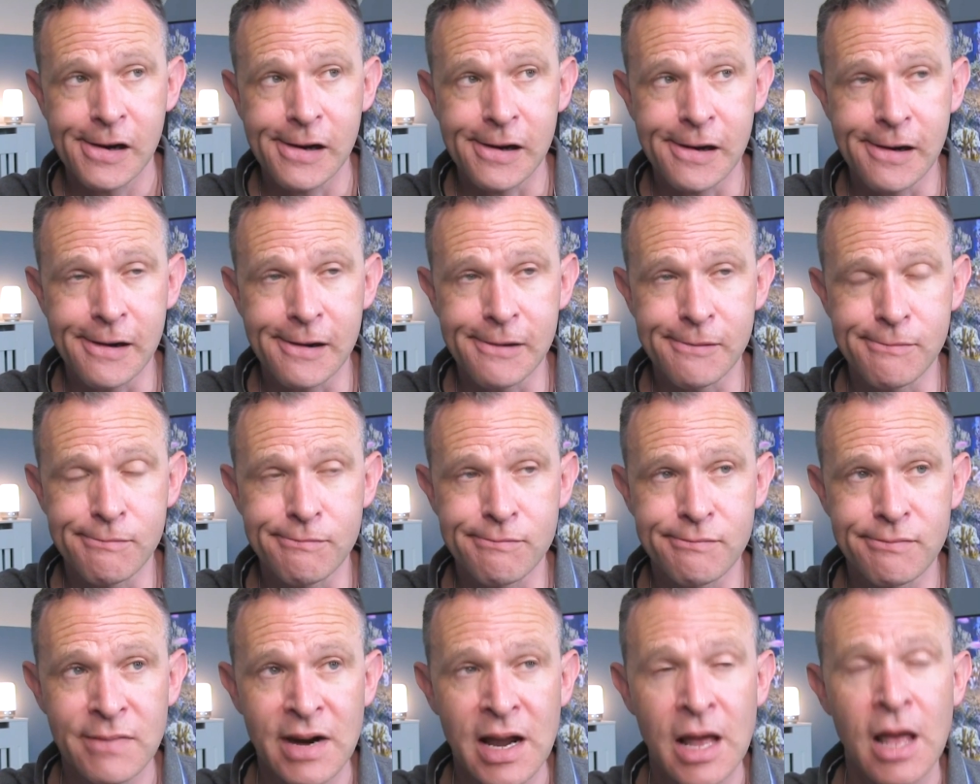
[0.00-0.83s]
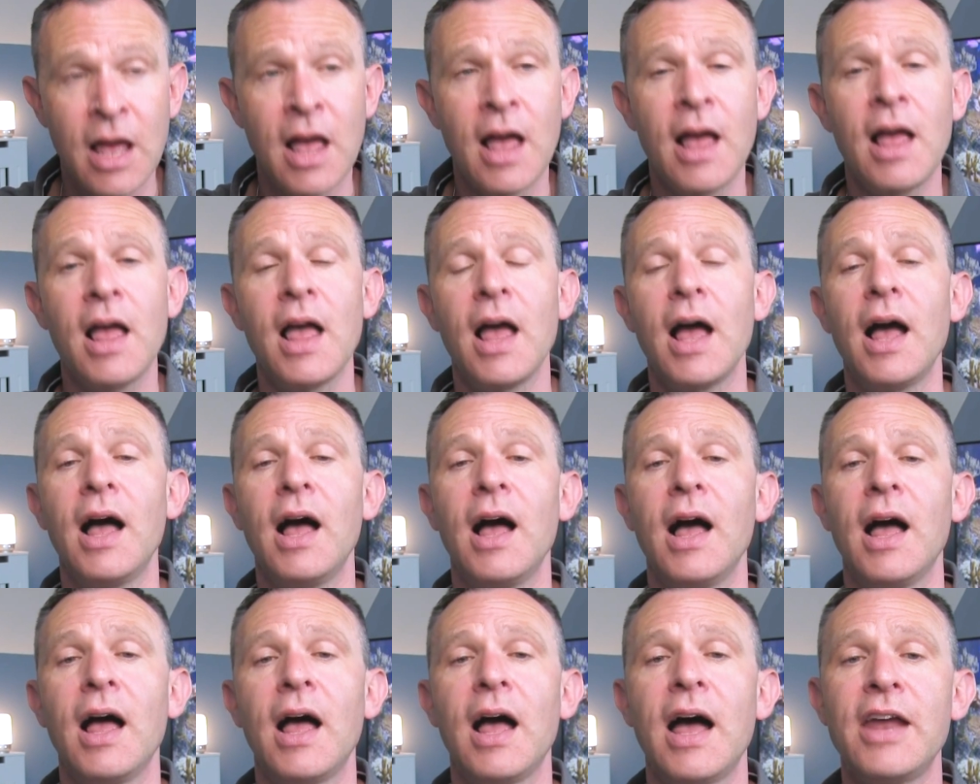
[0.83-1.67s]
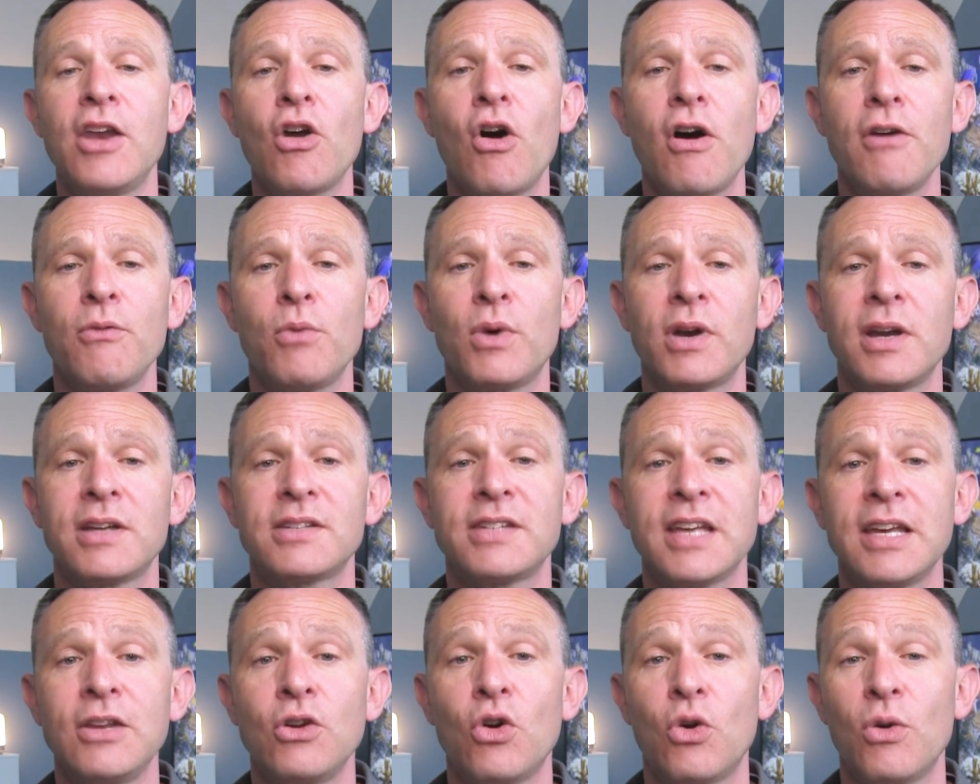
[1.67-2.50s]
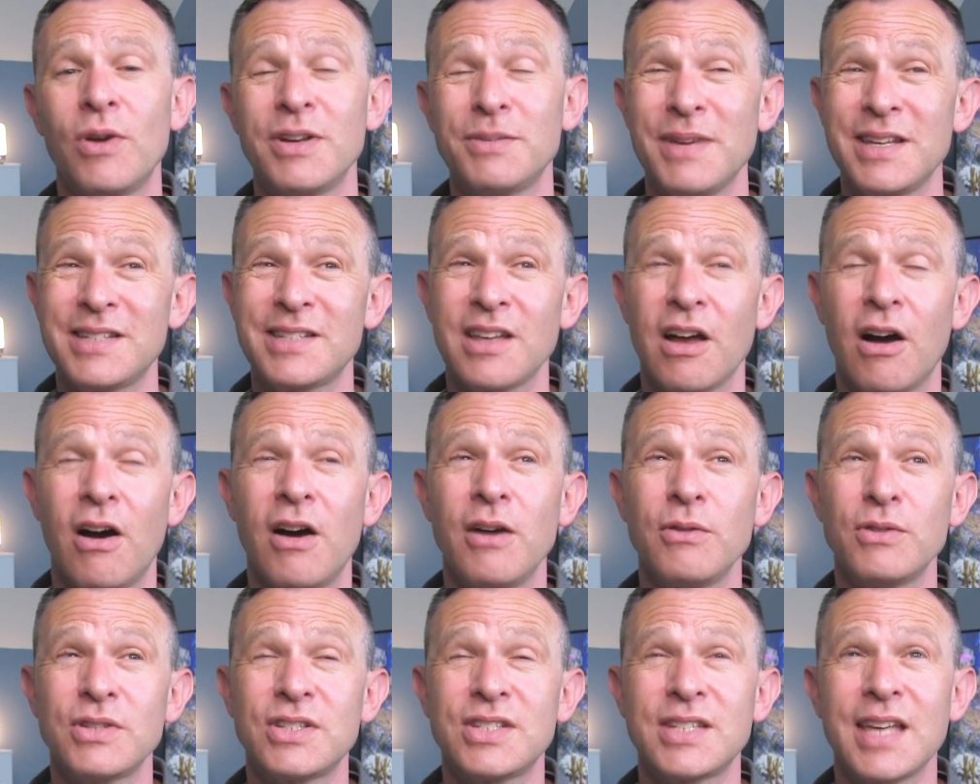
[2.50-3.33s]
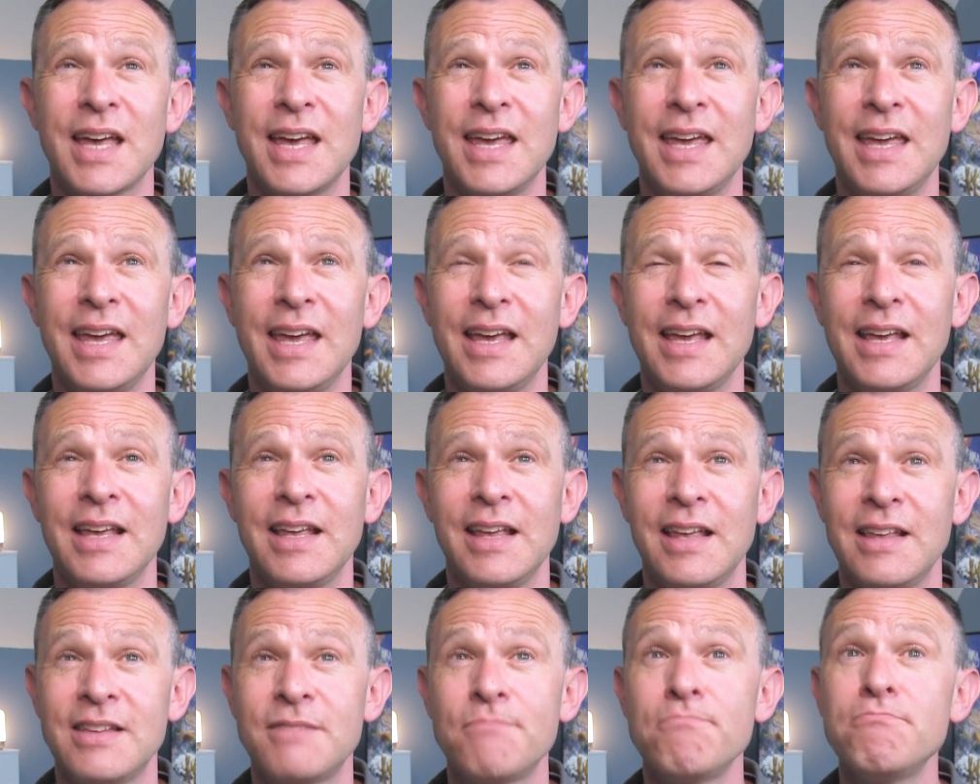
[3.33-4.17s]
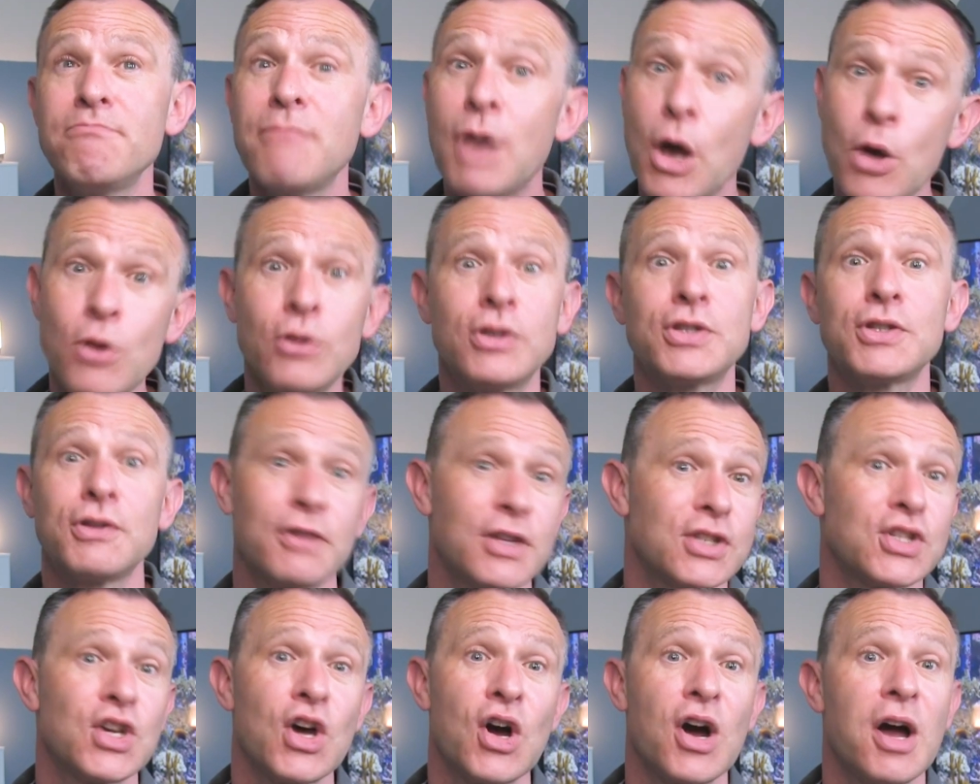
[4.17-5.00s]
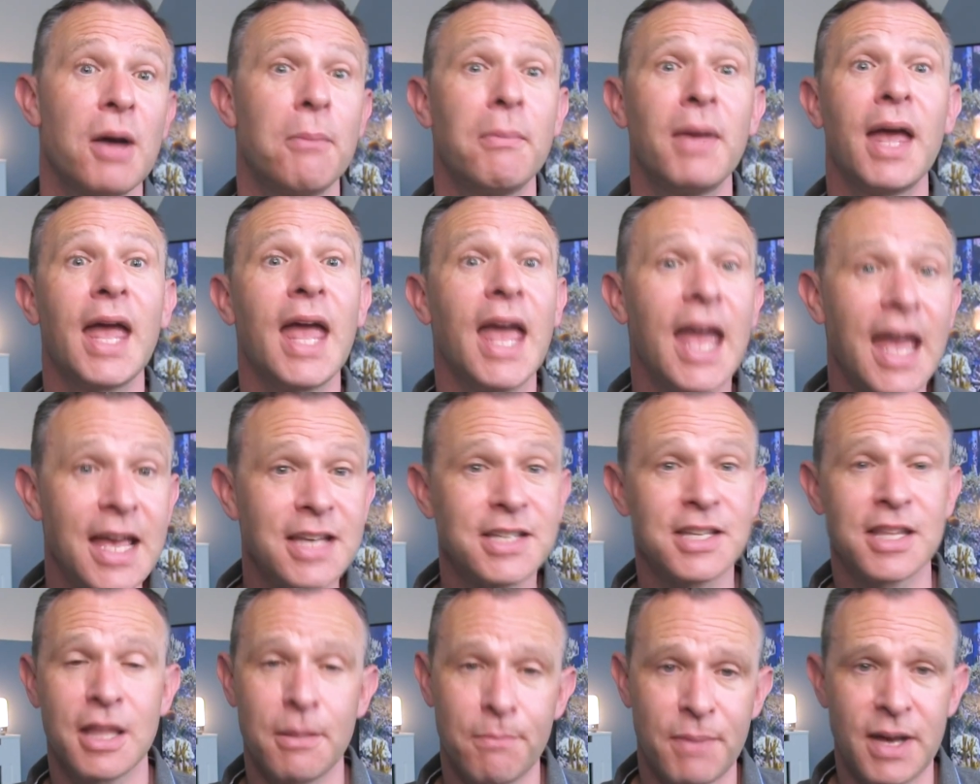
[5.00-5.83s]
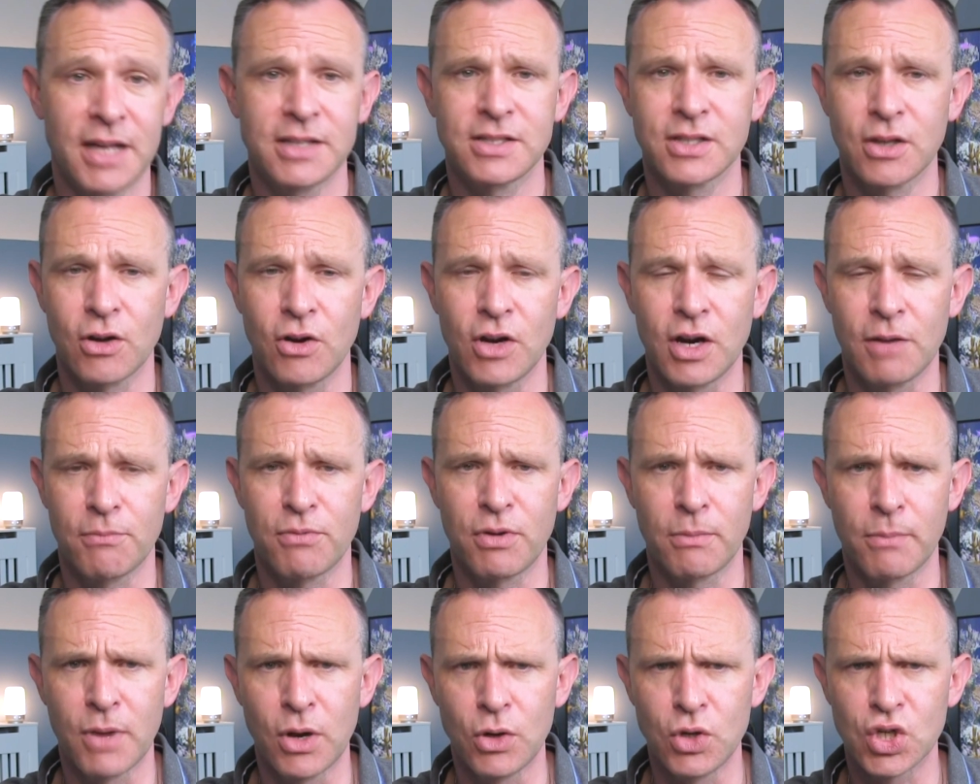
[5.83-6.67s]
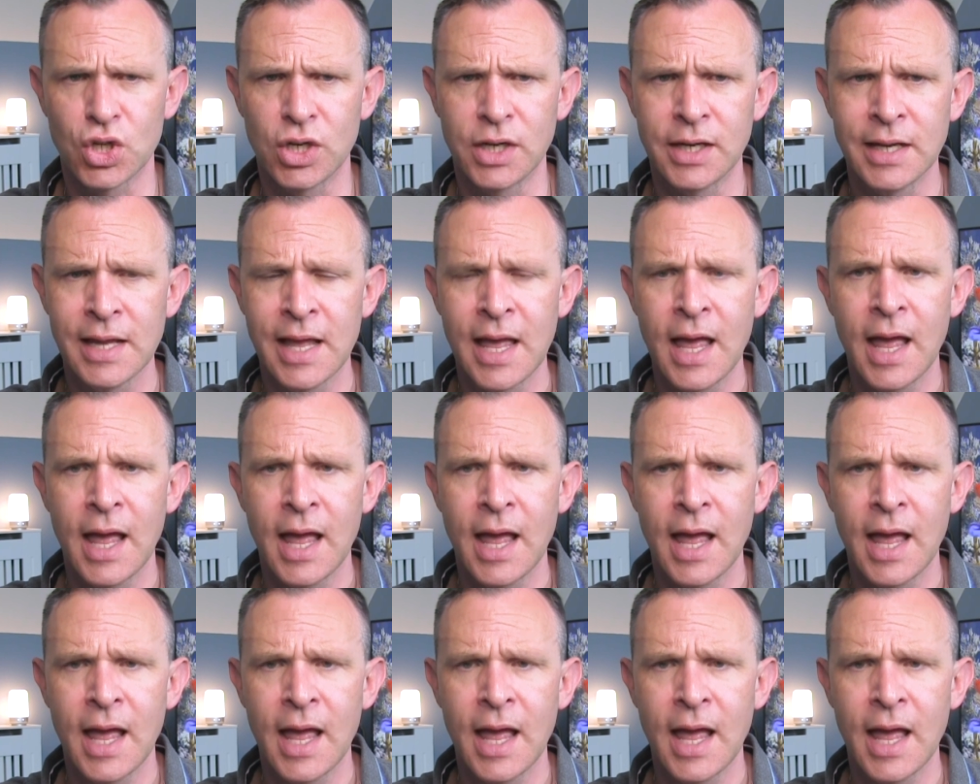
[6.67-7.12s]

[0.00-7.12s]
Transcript: And when I say not always best, I would say it's most of the time it isn't the best kind of promotion.